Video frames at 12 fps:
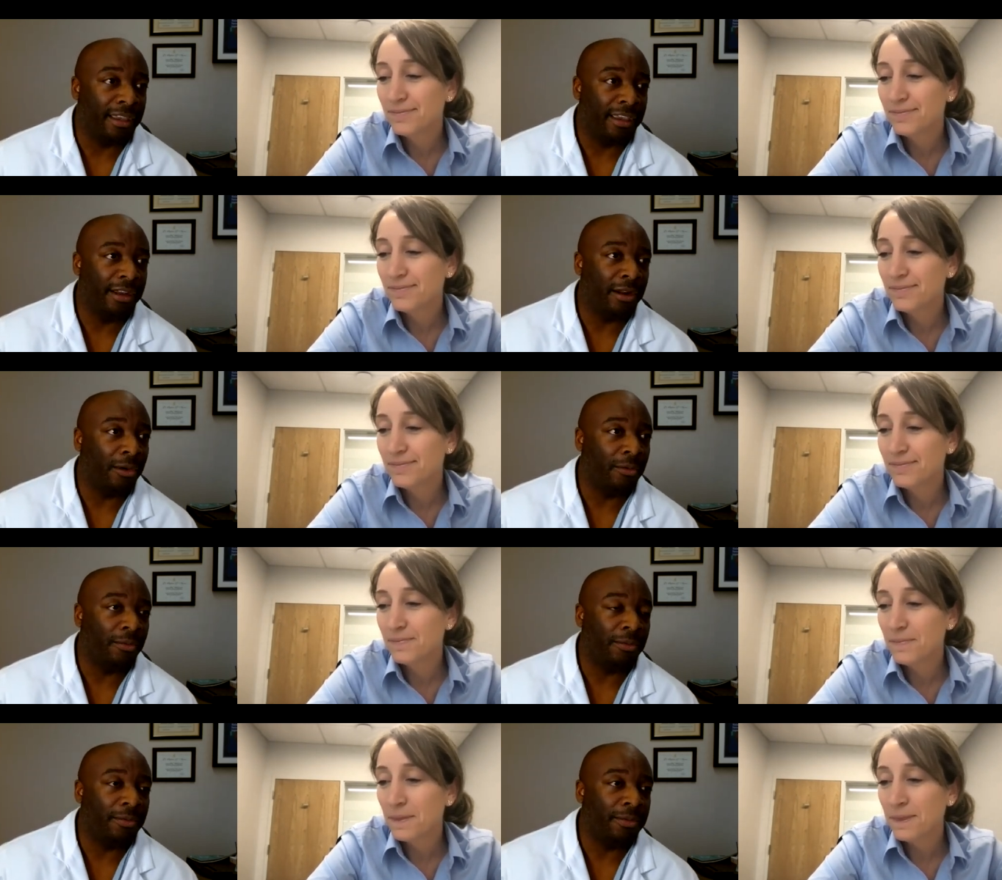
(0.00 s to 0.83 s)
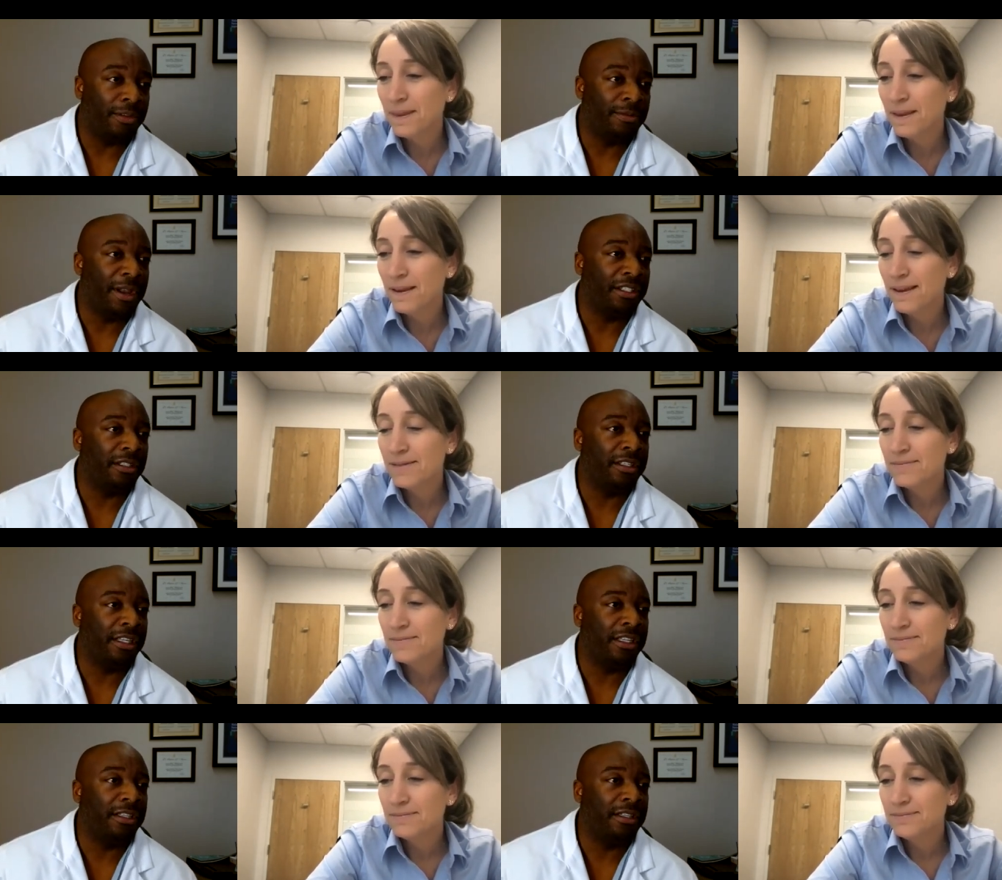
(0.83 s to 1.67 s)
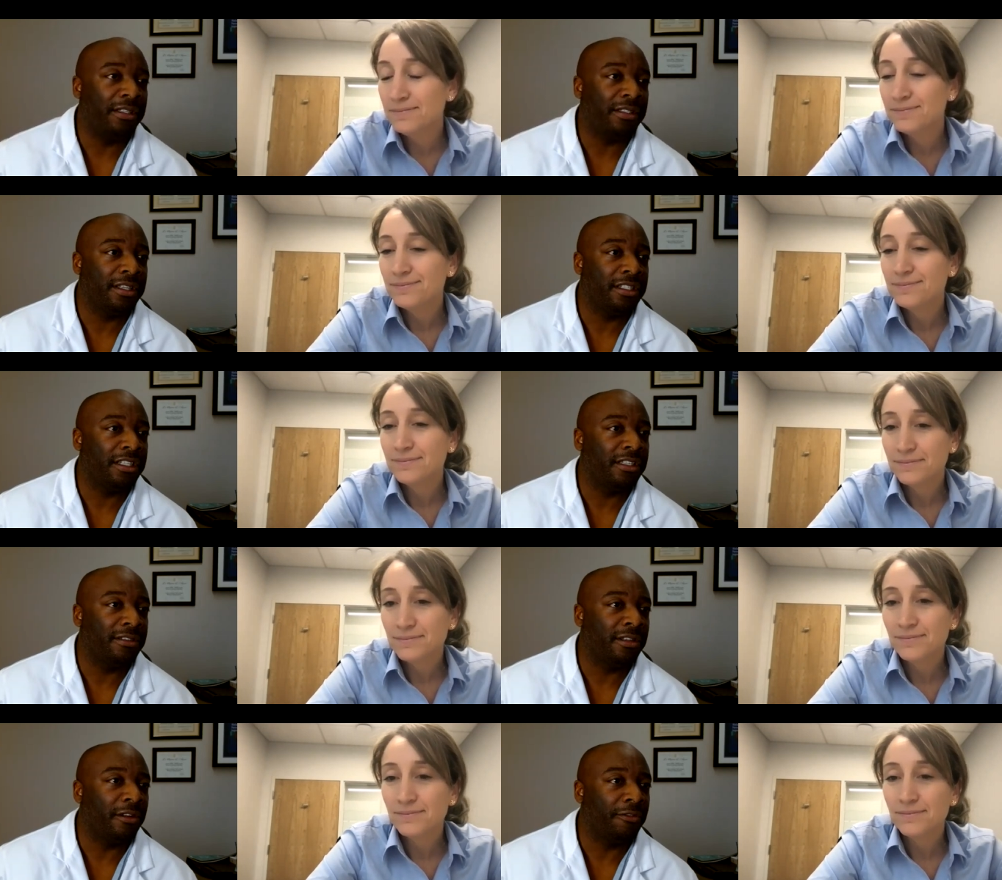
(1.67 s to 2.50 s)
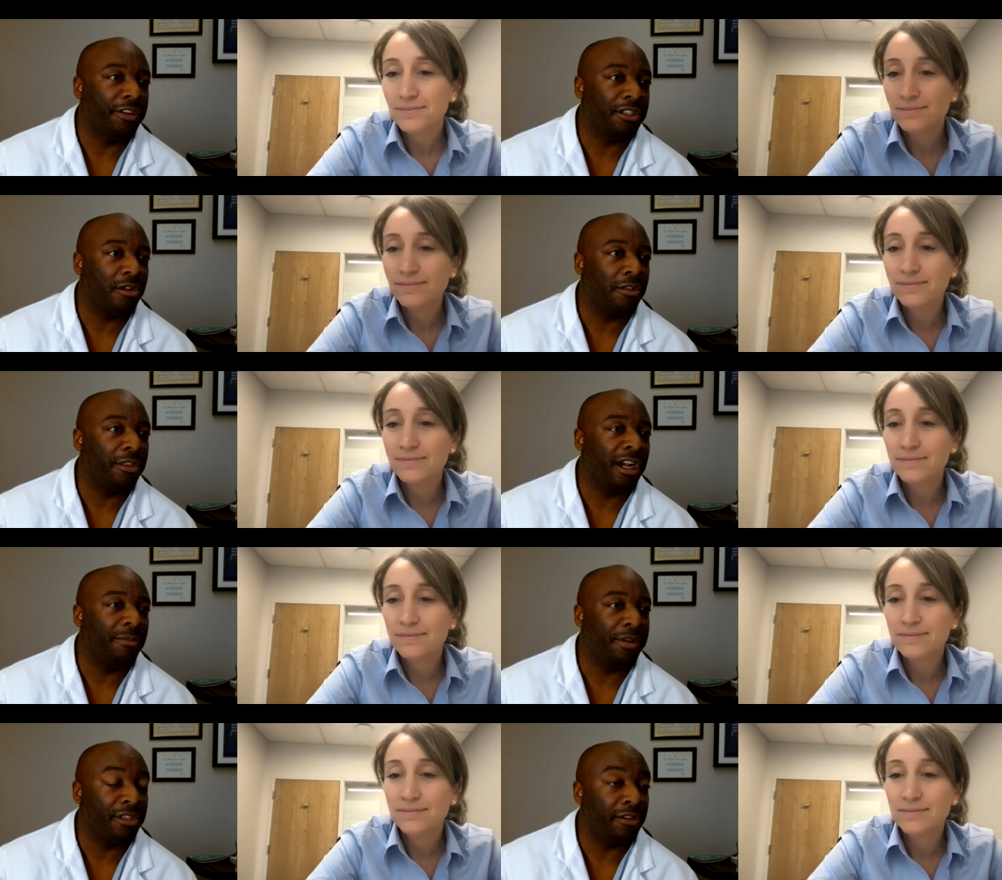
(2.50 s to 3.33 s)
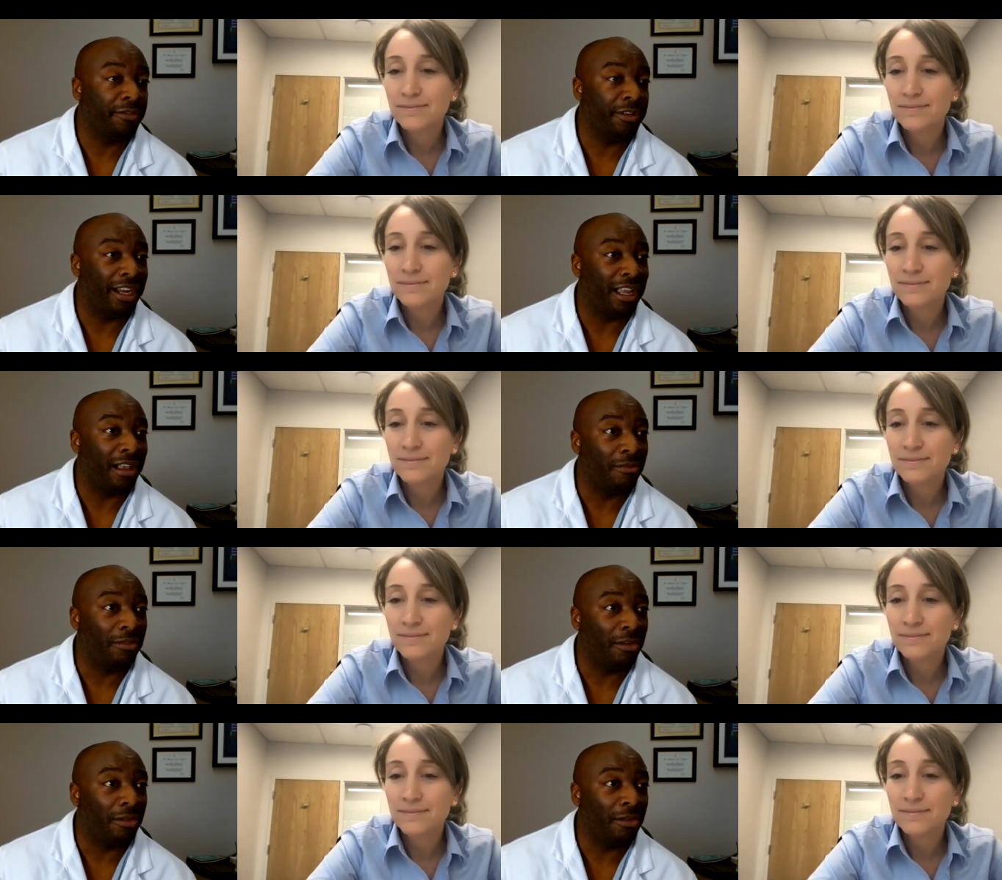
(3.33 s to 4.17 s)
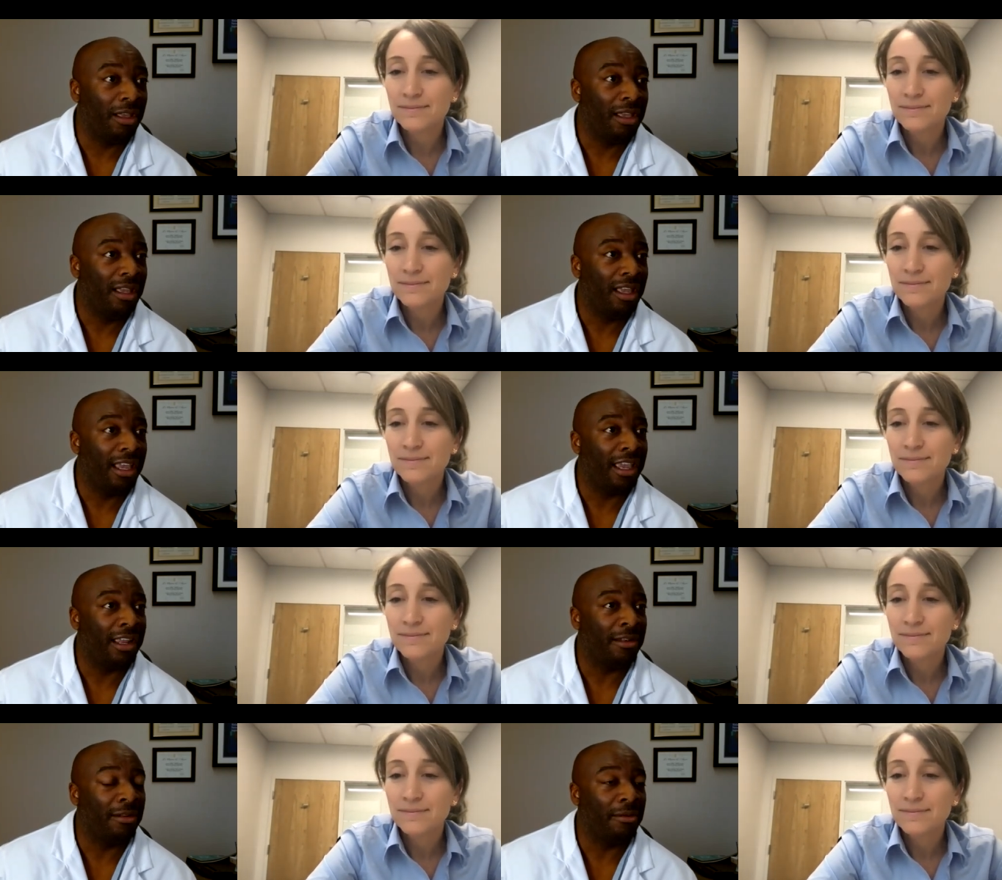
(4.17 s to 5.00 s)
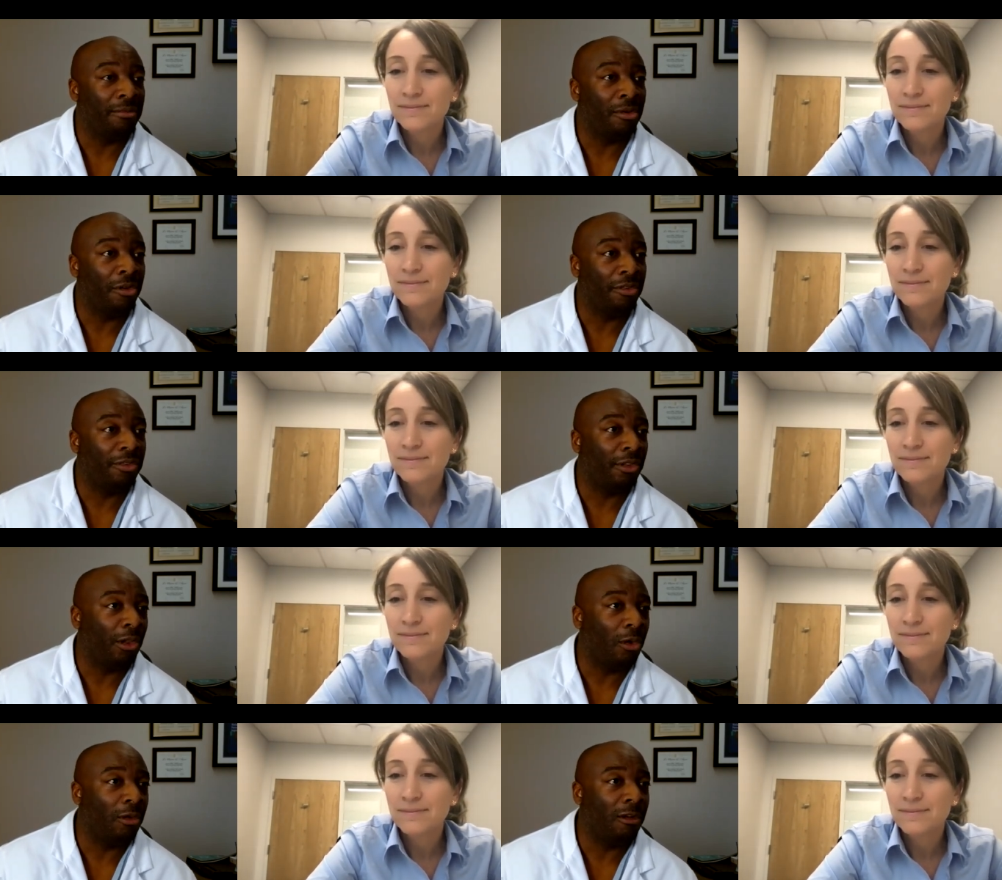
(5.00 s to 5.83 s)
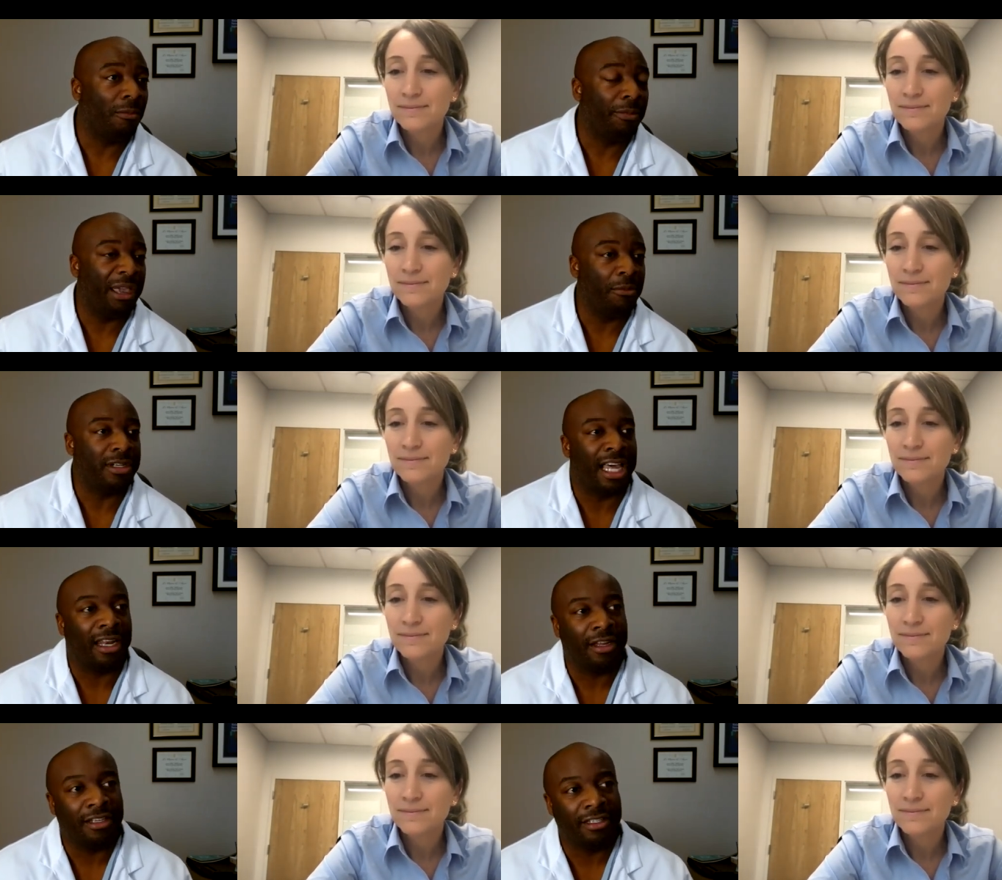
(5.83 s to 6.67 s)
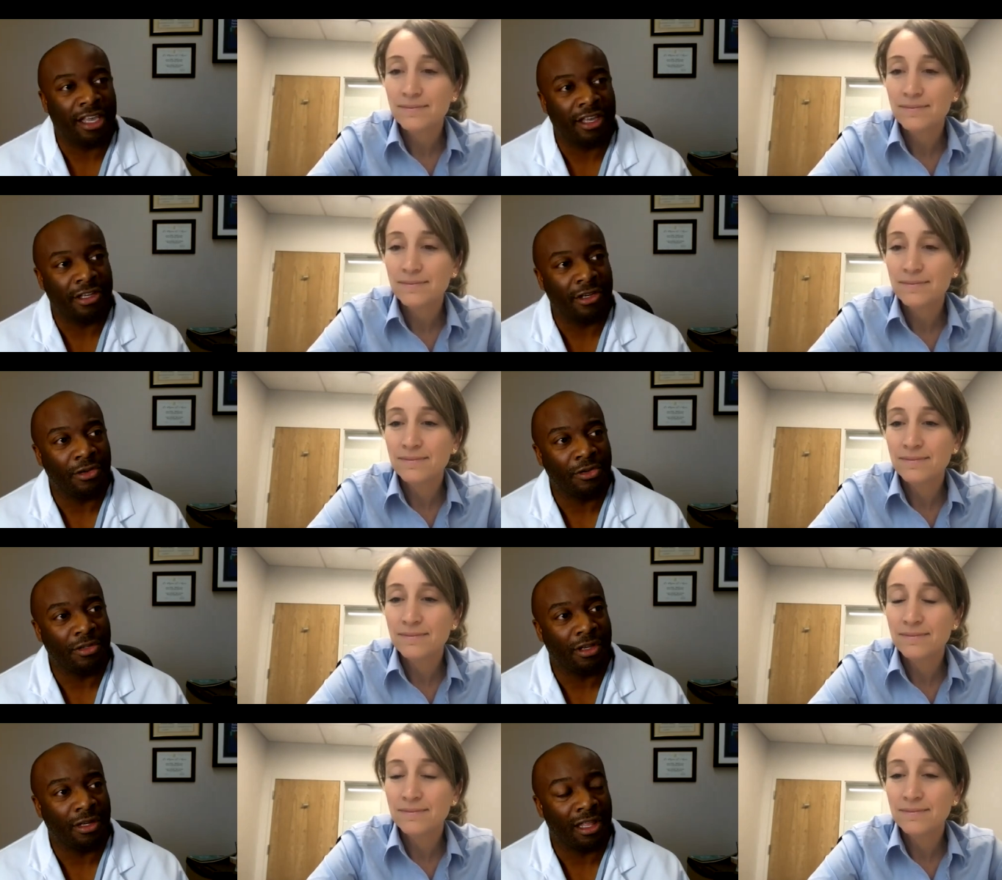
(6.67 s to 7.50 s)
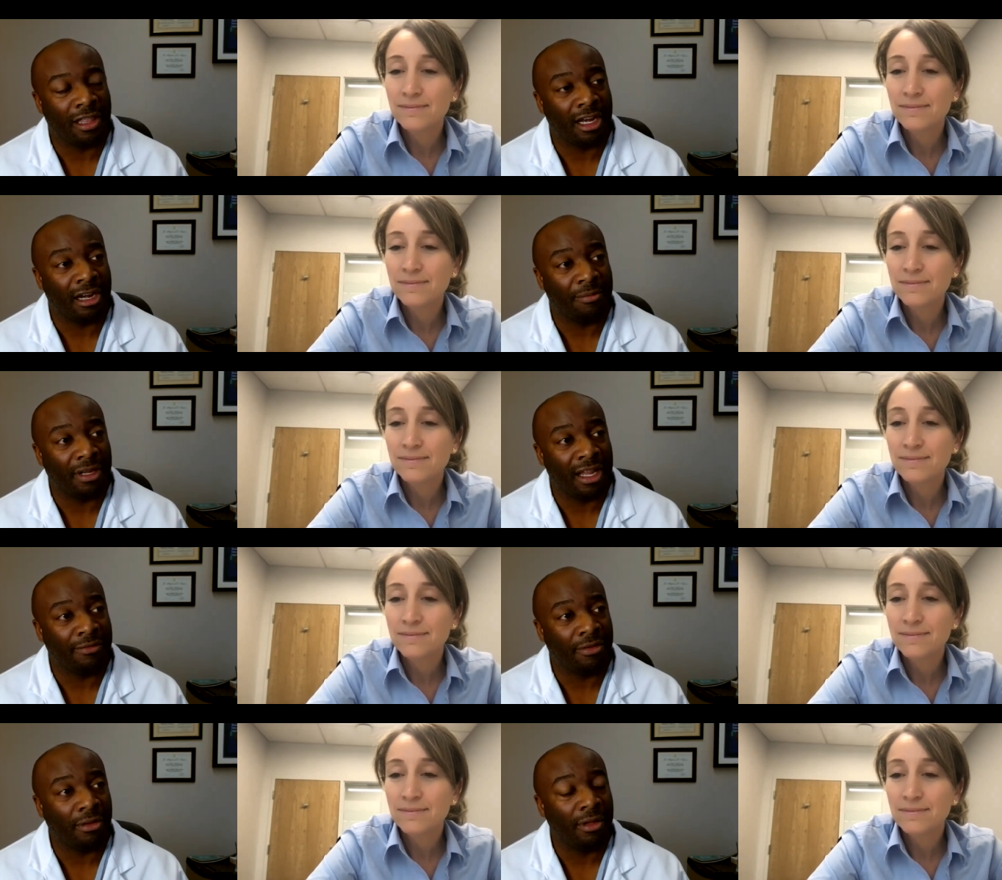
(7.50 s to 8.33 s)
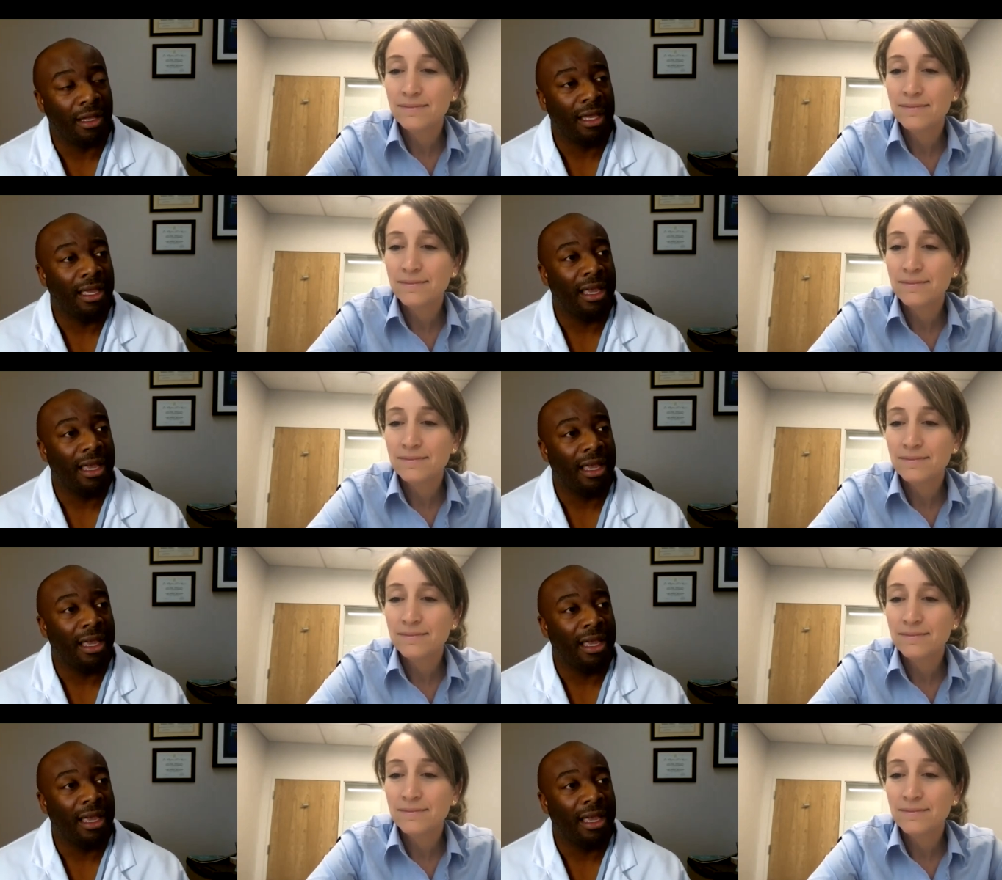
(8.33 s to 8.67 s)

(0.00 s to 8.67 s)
Speaker 1: you know specialties such as you know physical therapists are very helpful in both local pain modalities they can use on a therapy level